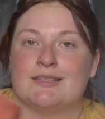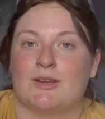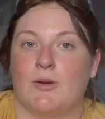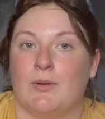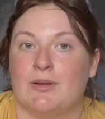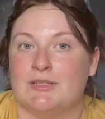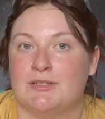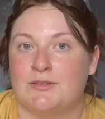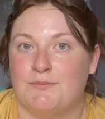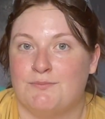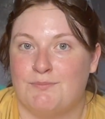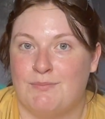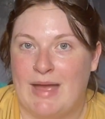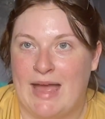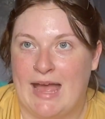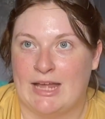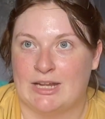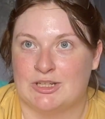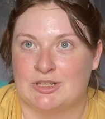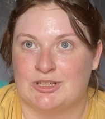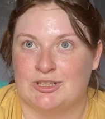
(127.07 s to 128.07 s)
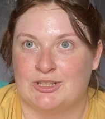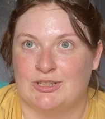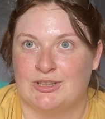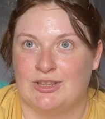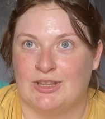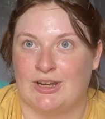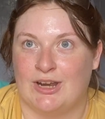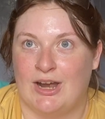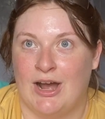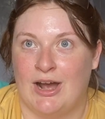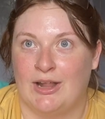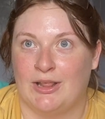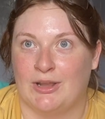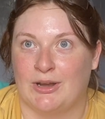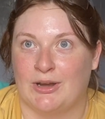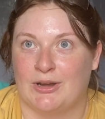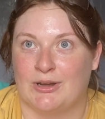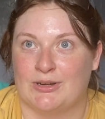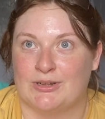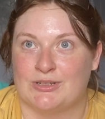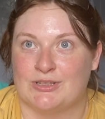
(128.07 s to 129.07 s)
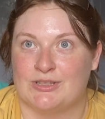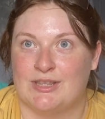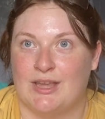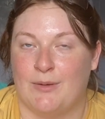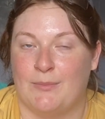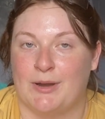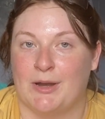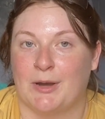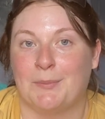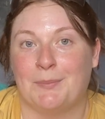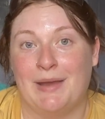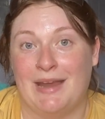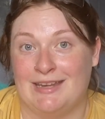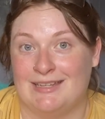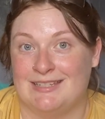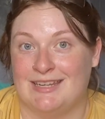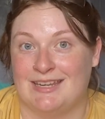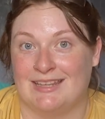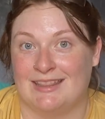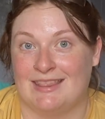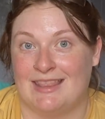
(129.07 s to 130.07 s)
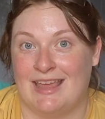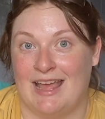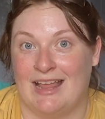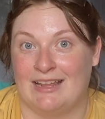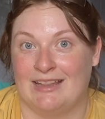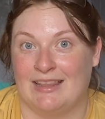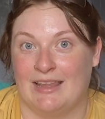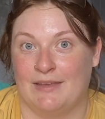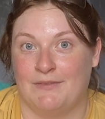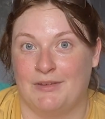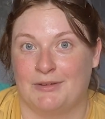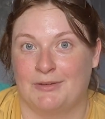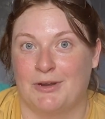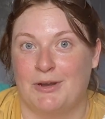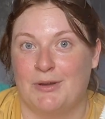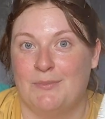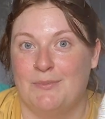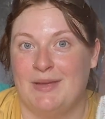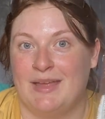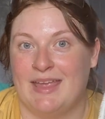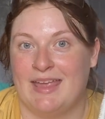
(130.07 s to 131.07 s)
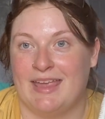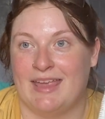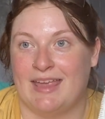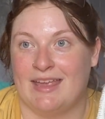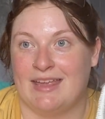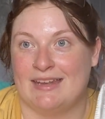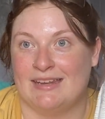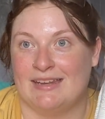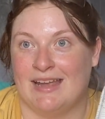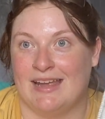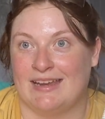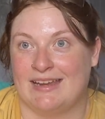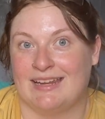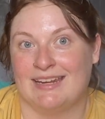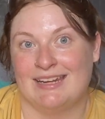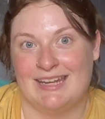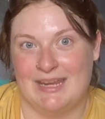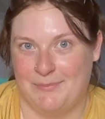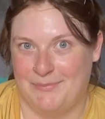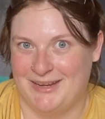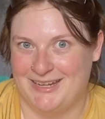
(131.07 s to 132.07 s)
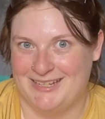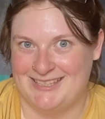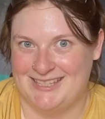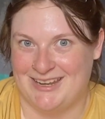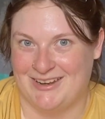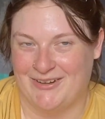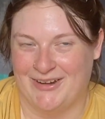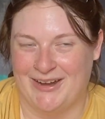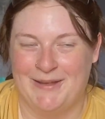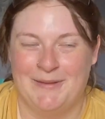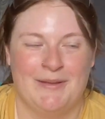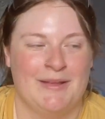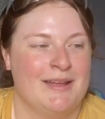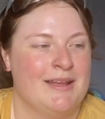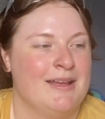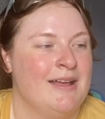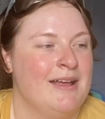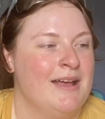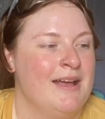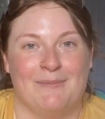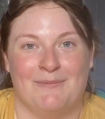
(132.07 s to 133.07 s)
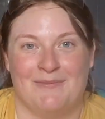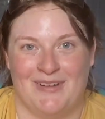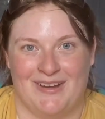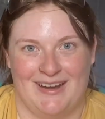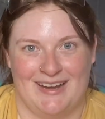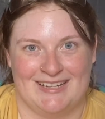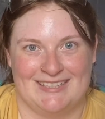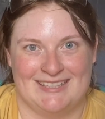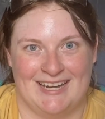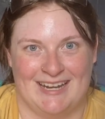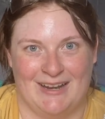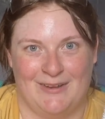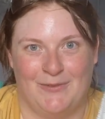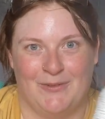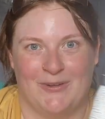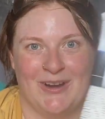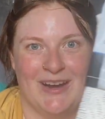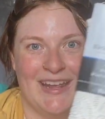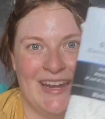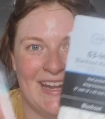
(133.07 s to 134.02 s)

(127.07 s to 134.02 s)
going to match the colors that we are painting that living room and I gotta keep it a secret. I'm very excited for it